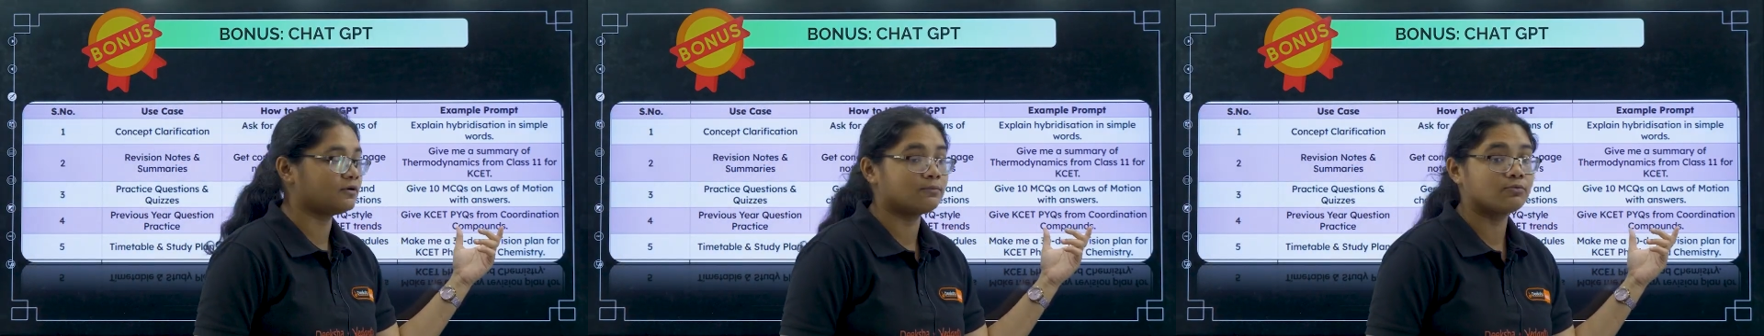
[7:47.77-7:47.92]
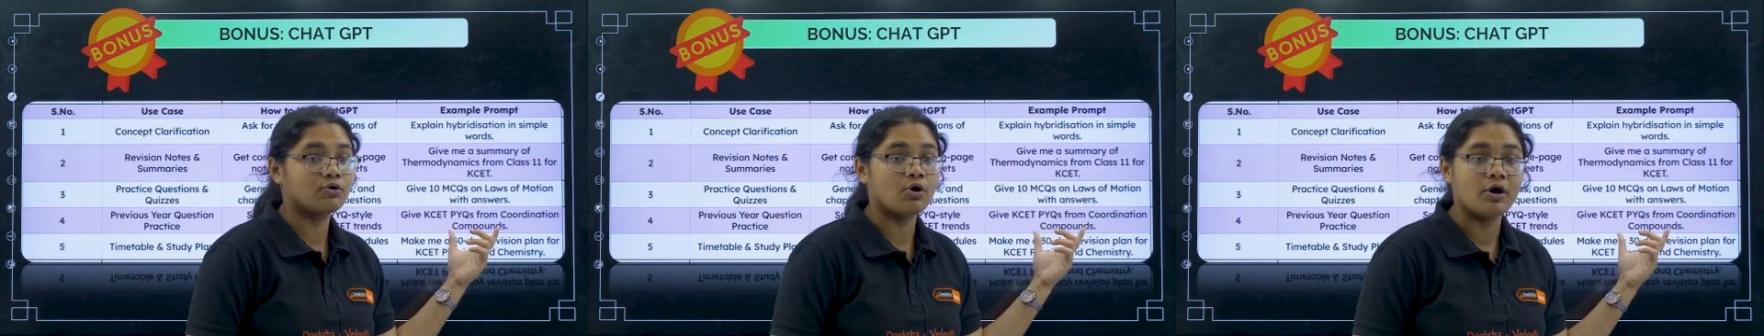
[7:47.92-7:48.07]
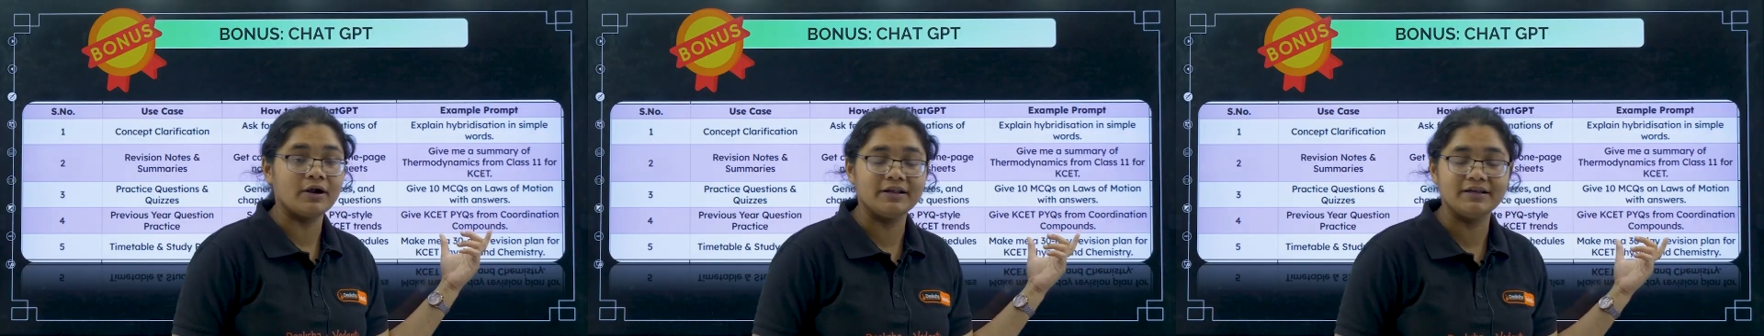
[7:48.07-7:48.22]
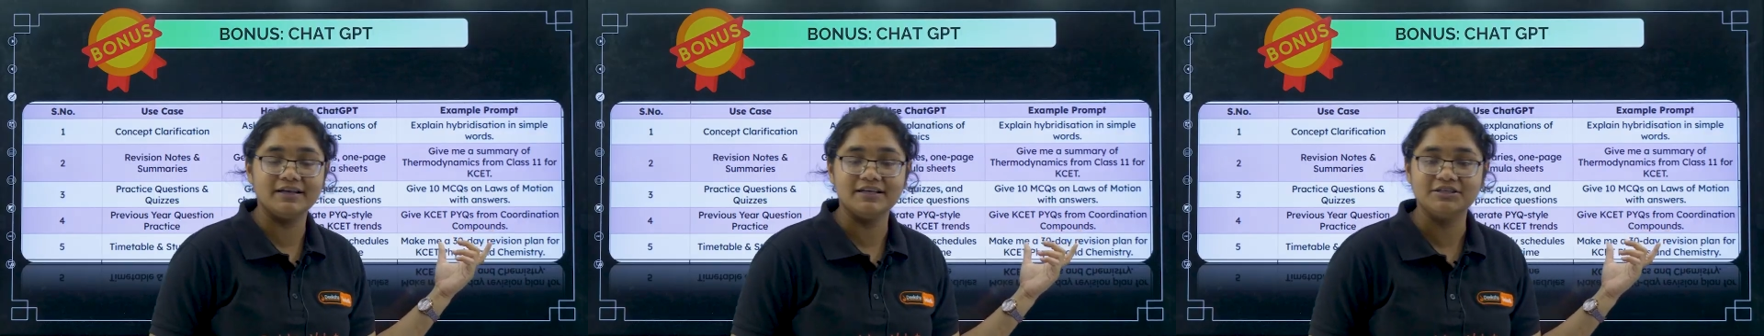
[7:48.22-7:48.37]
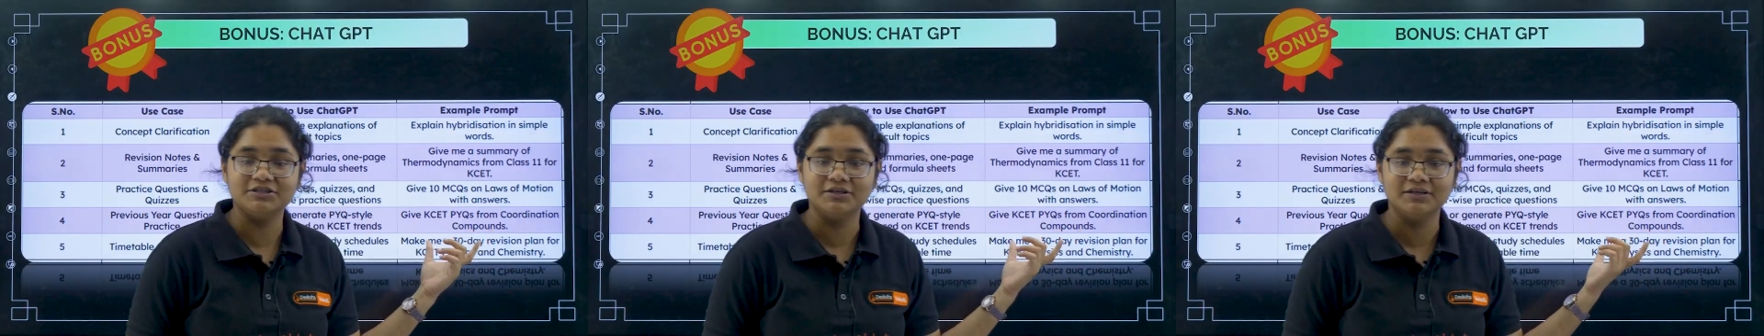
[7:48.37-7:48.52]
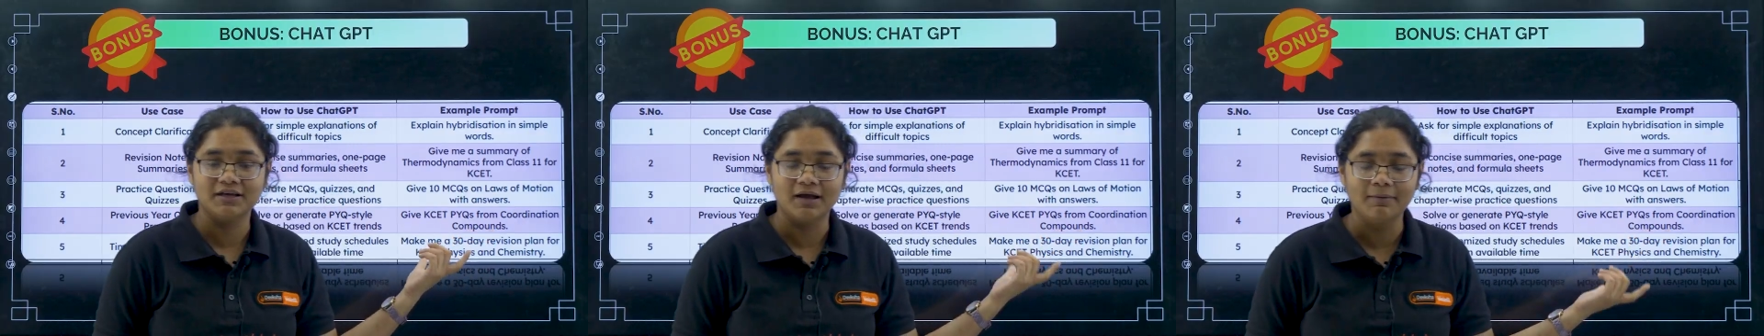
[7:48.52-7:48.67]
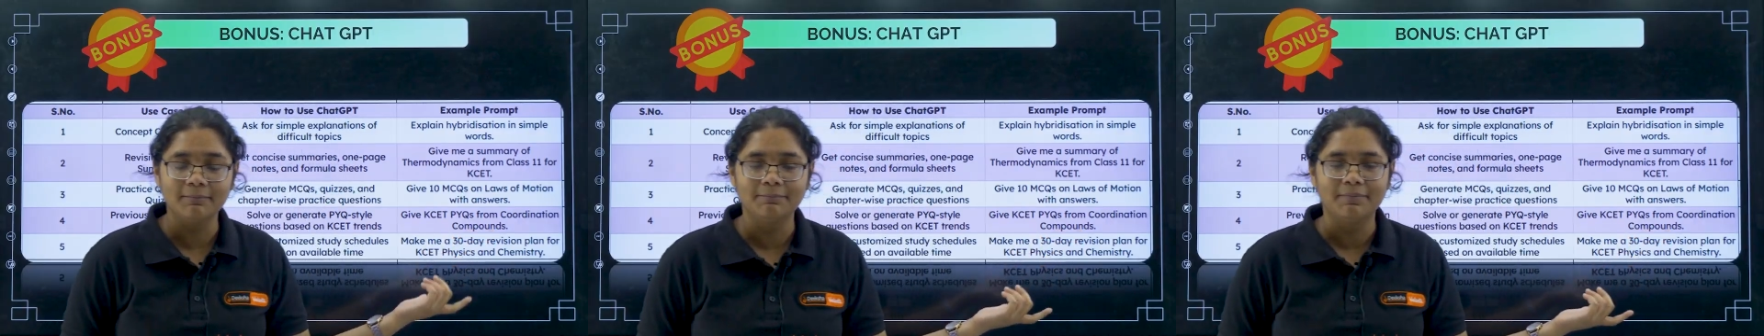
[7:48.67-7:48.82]
from
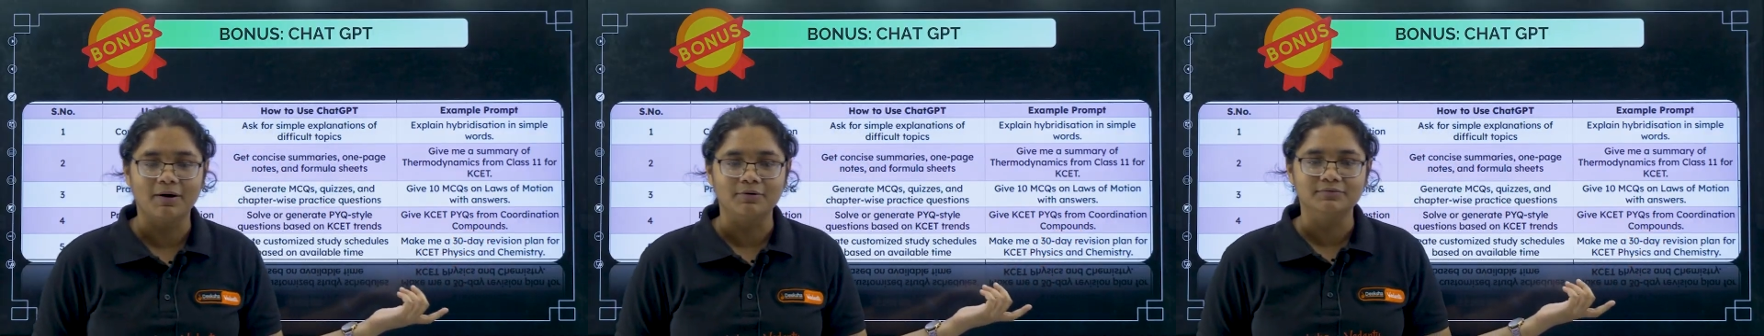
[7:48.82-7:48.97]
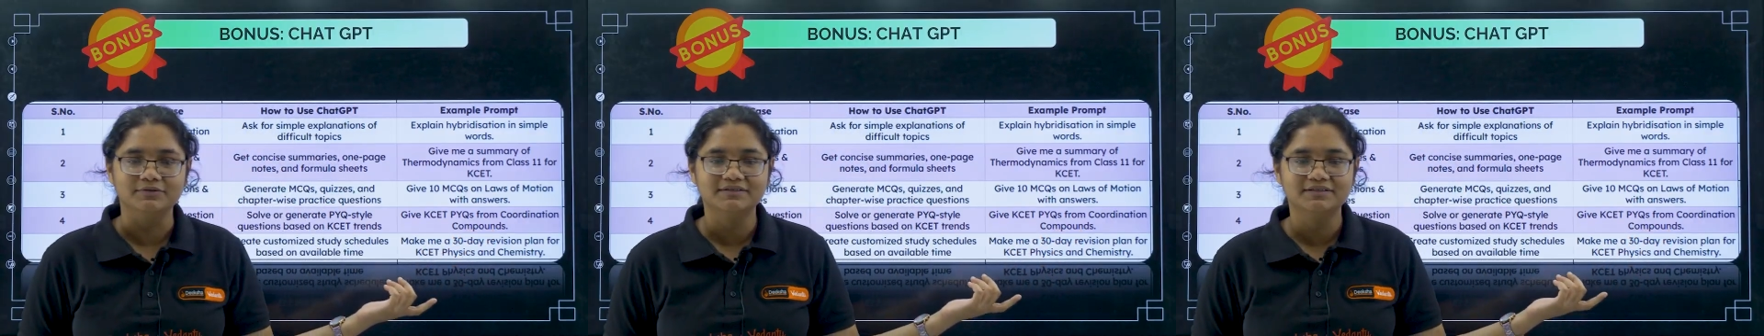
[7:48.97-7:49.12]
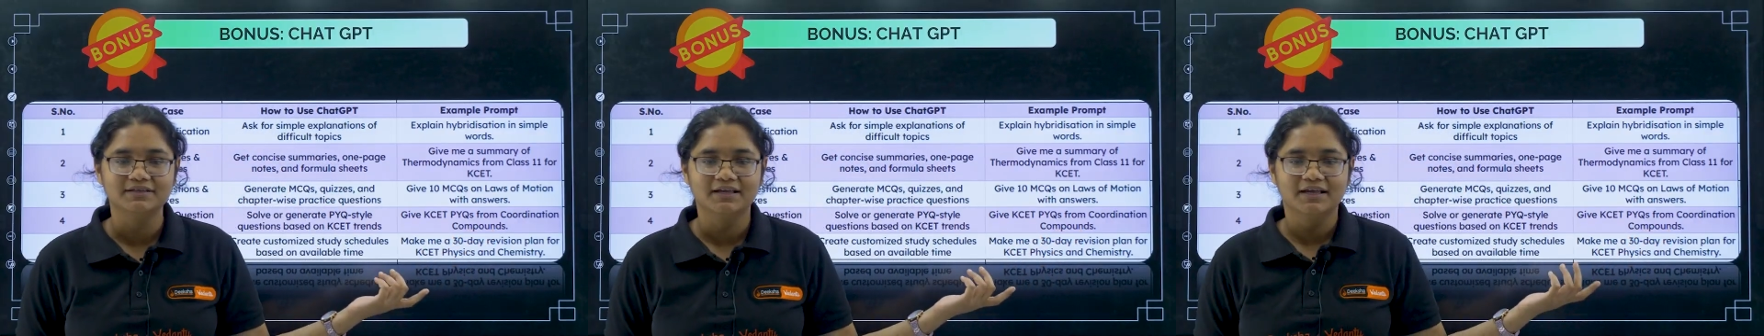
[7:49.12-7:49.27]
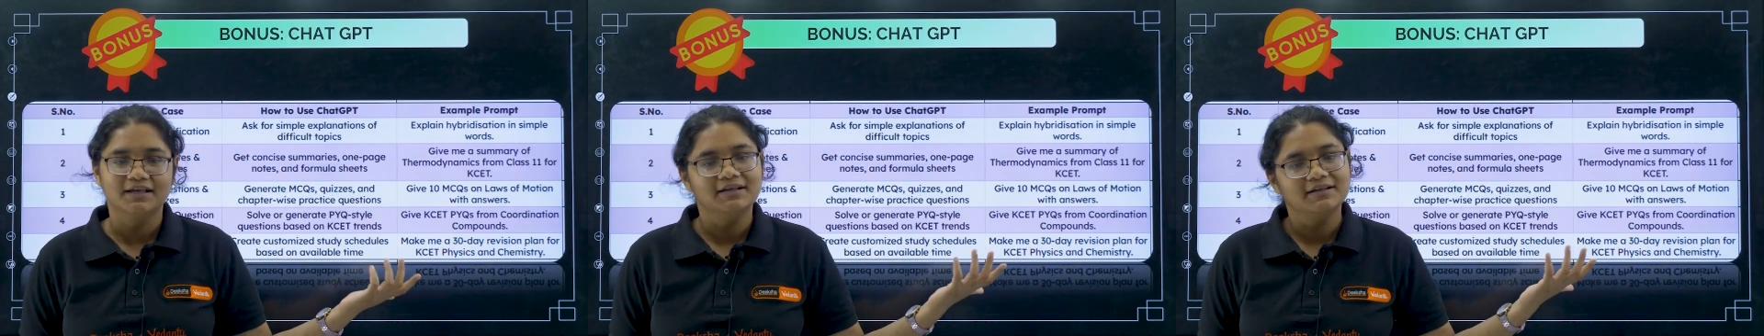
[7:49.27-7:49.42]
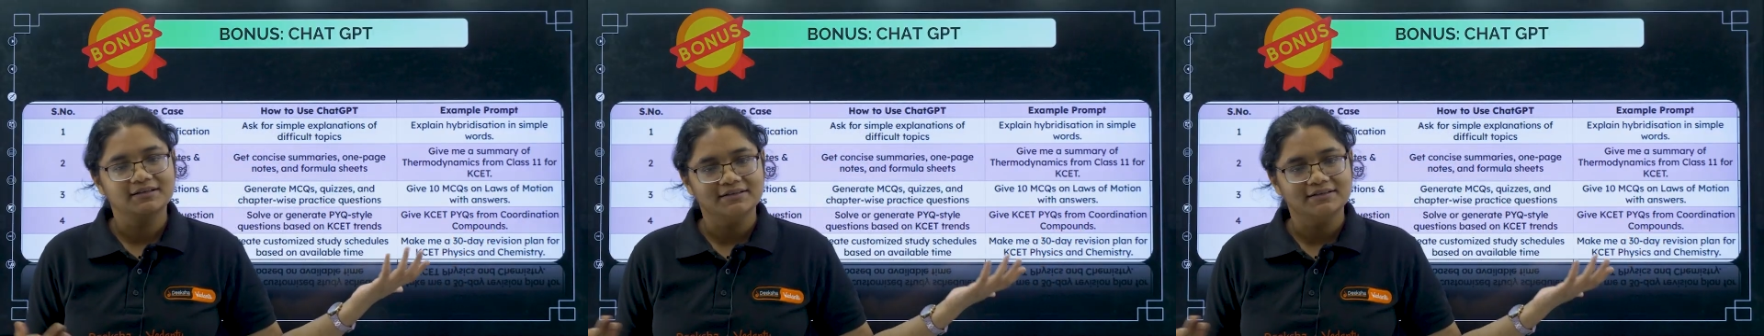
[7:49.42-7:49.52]
coordination compounds.